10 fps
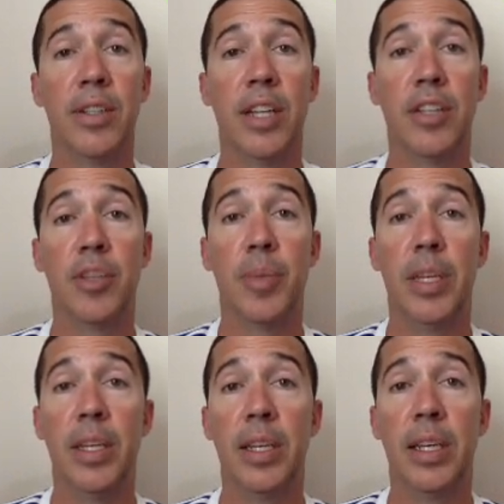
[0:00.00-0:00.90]
so that should
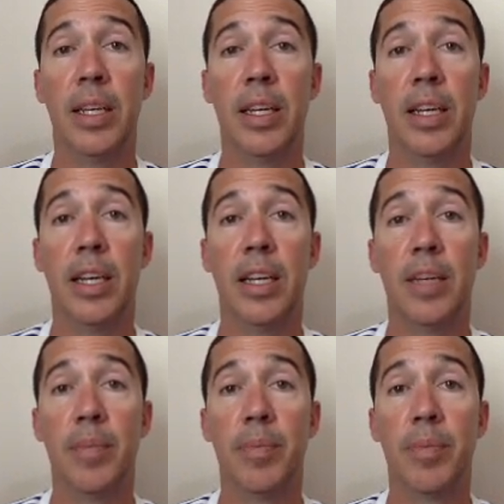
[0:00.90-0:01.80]
be
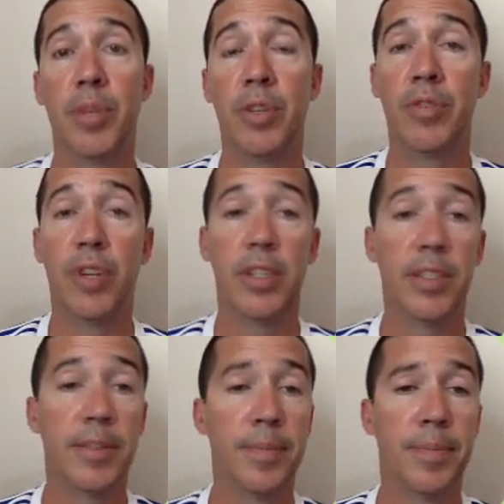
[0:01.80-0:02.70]
good for us.